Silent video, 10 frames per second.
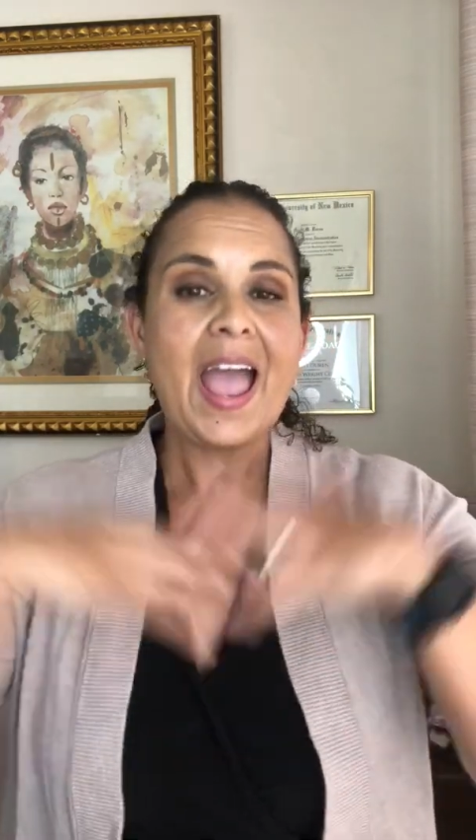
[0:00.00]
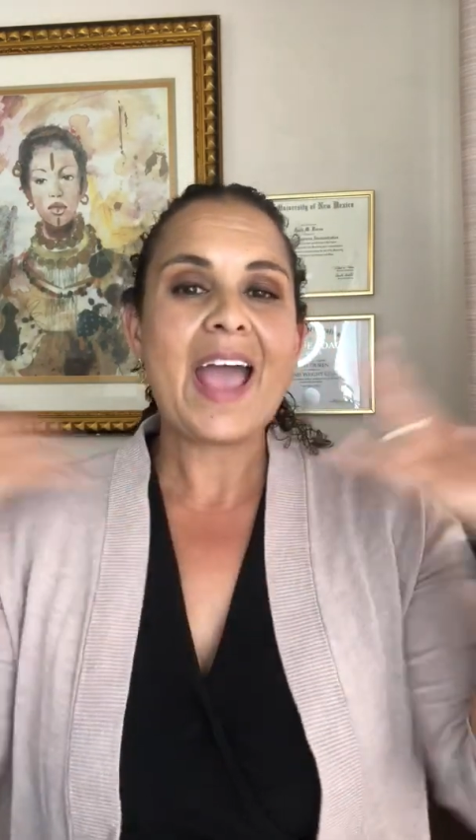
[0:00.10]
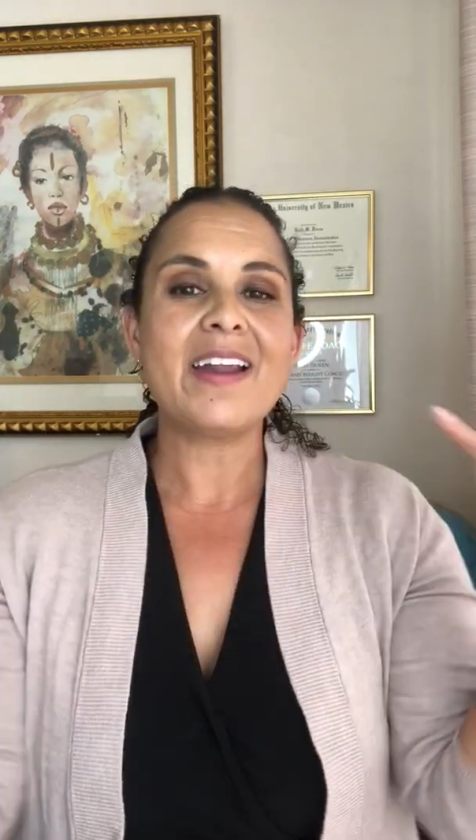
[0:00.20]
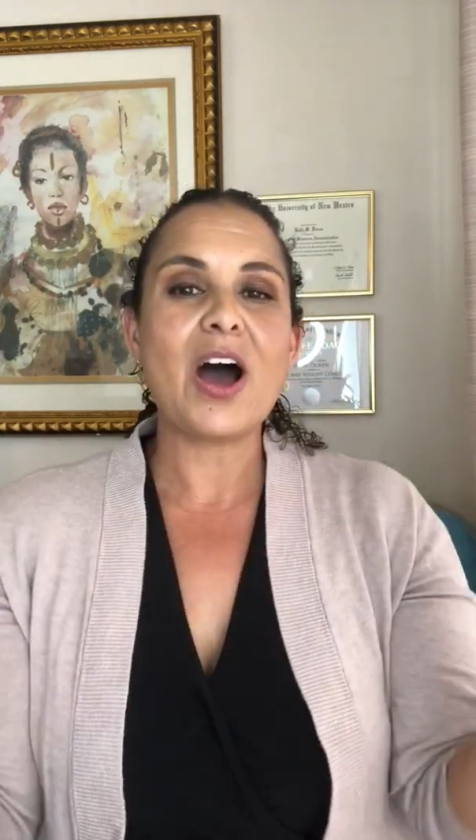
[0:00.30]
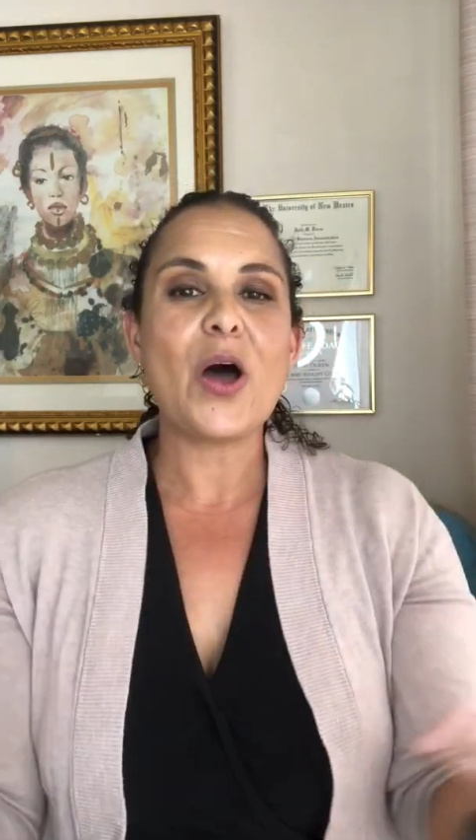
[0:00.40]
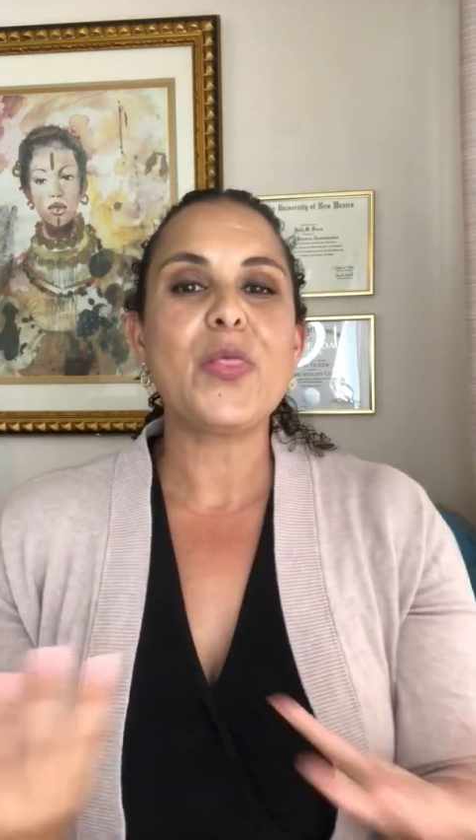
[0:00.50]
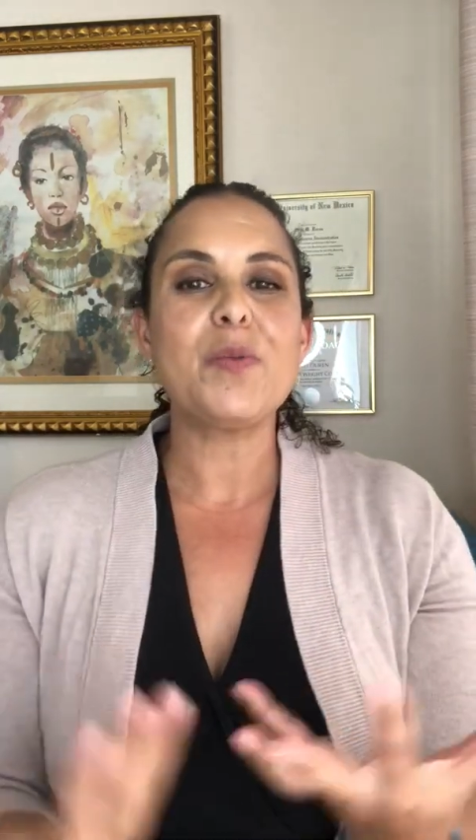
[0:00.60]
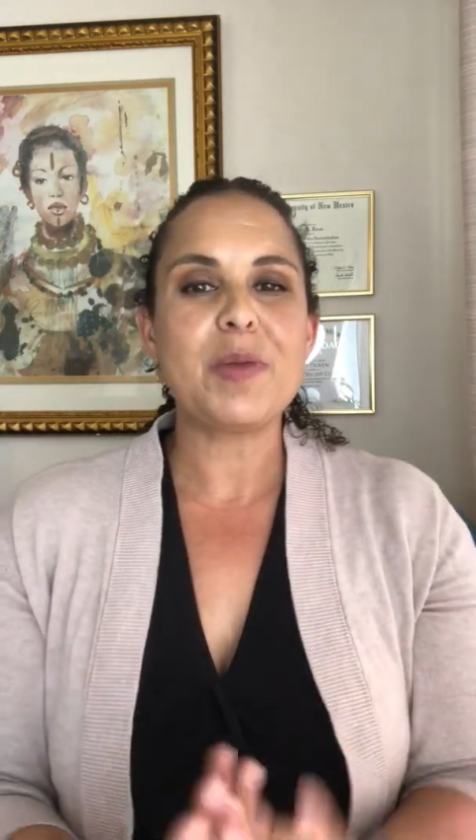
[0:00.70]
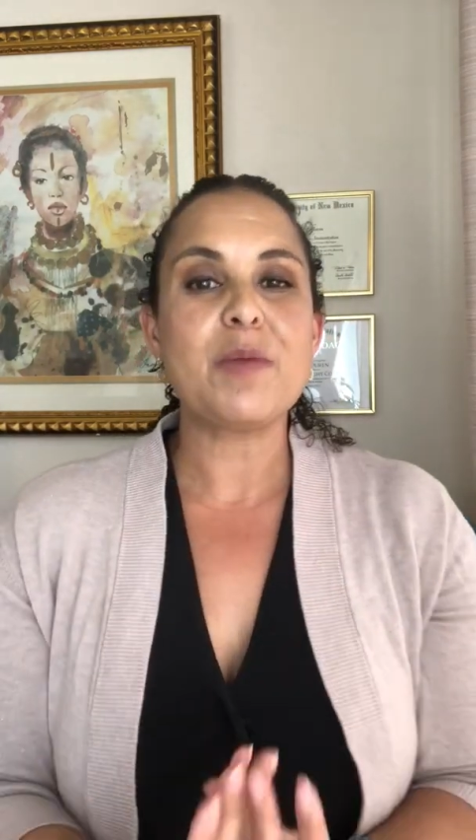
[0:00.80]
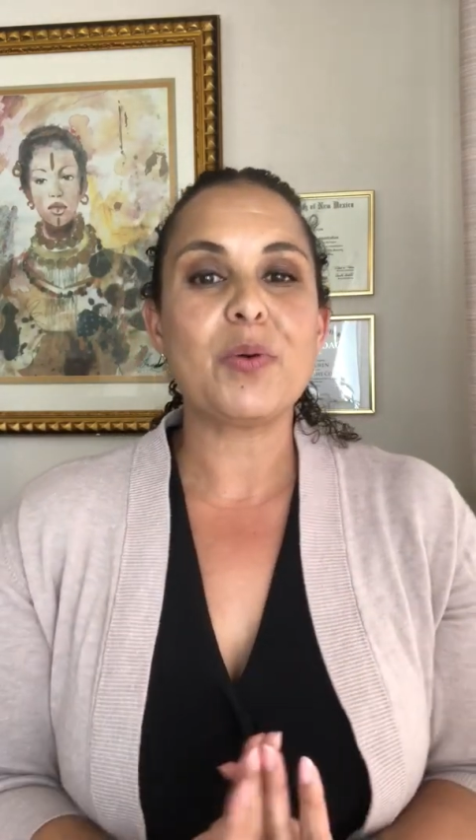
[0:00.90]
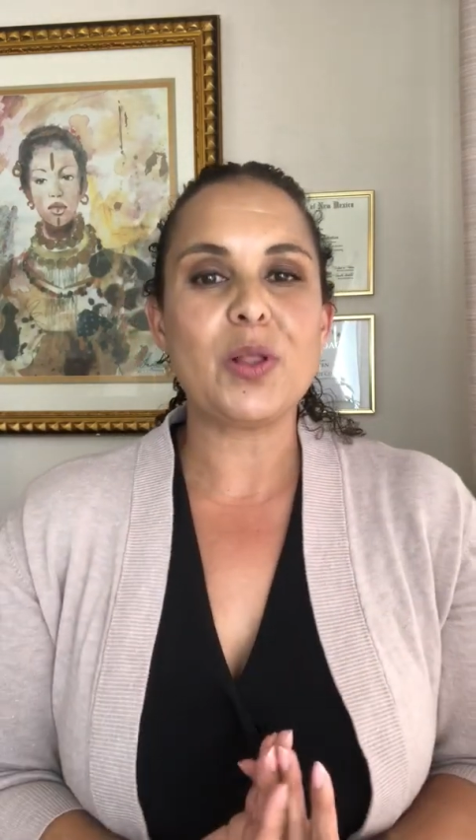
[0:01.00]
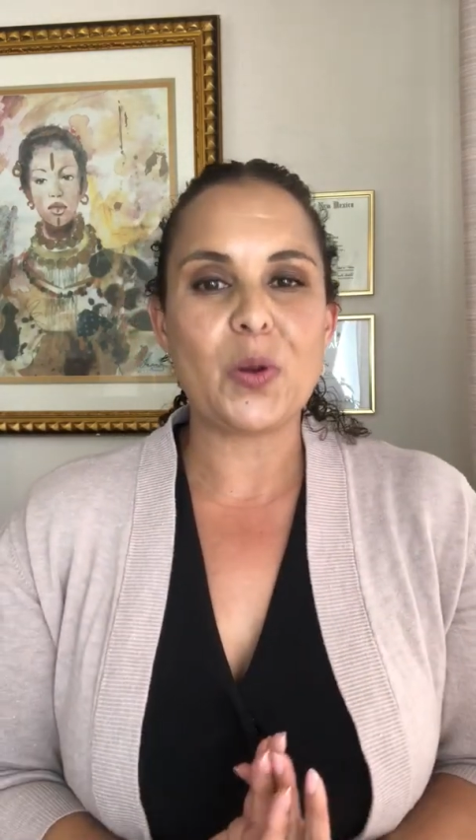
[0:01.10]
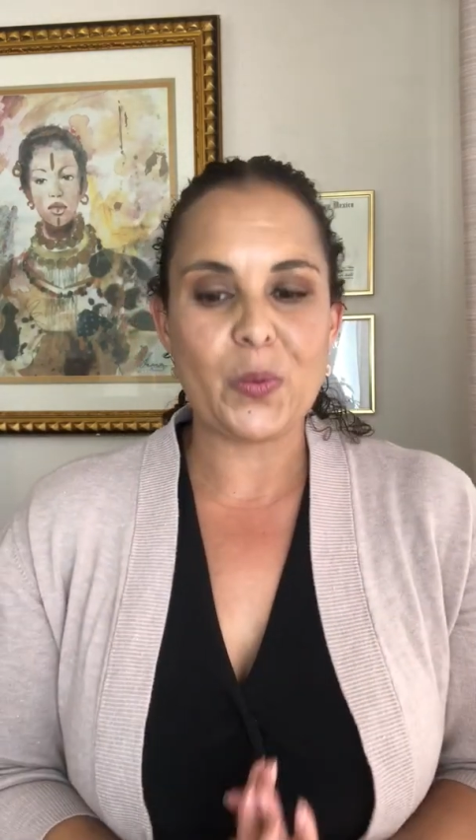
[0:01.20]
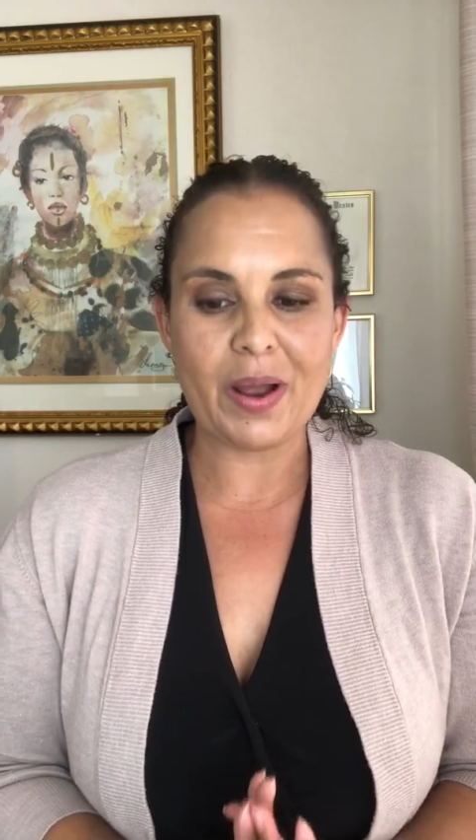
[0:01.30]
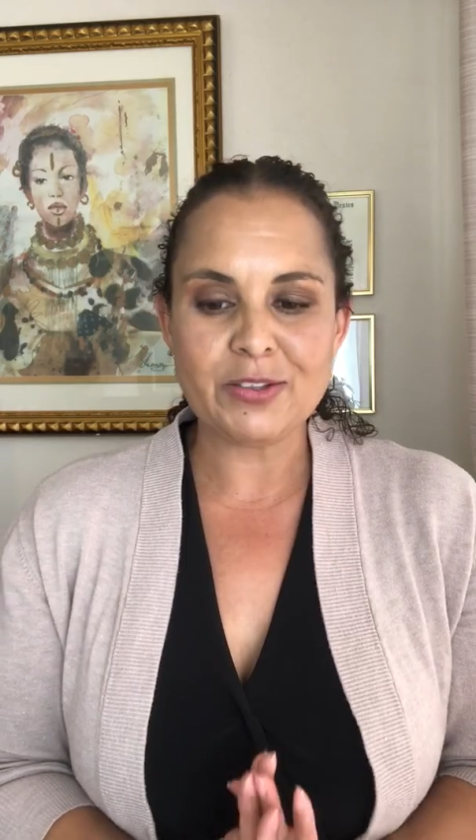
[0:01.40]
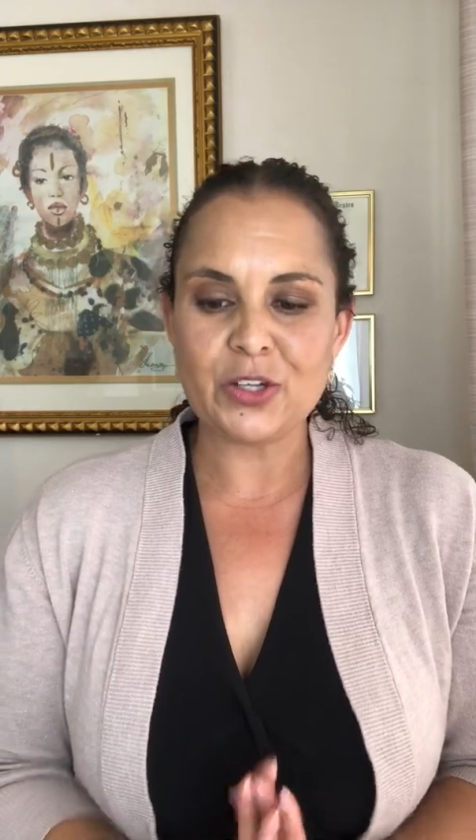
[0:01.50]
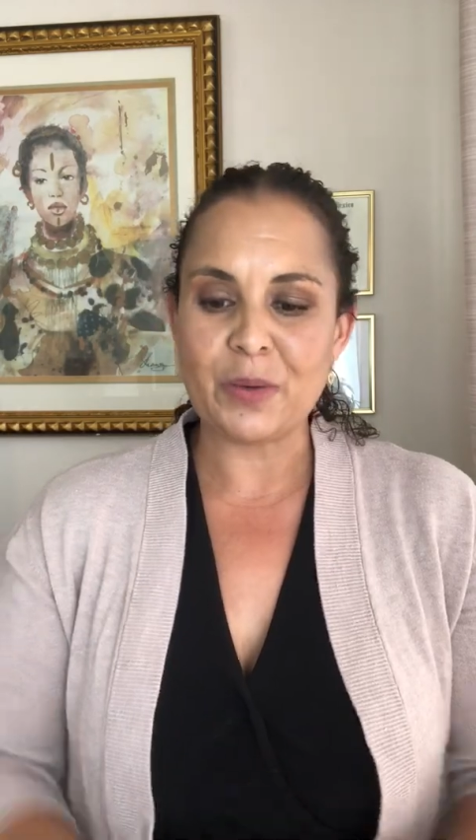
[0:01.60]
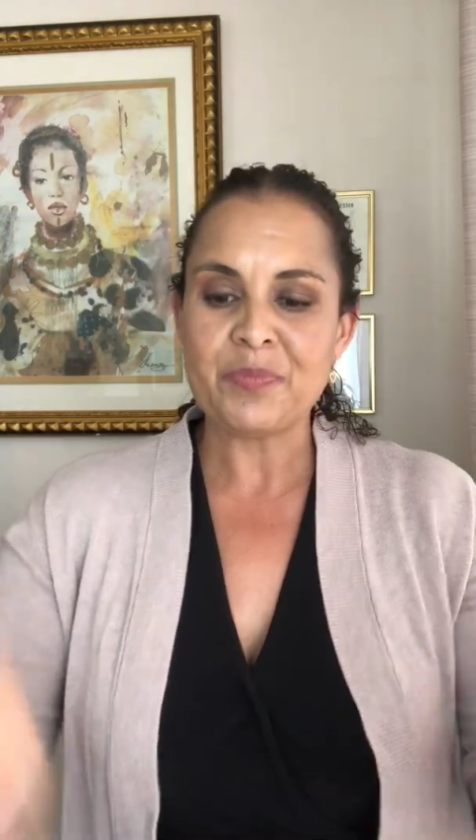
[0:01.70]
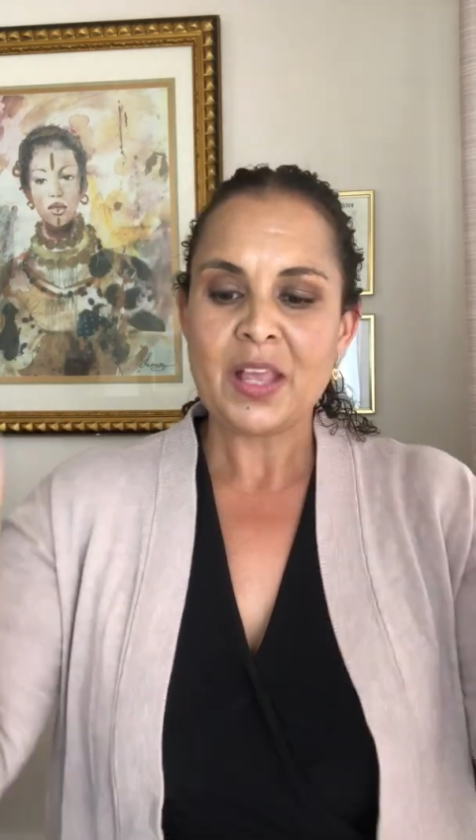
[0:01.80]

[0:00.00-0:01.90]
and other people around her?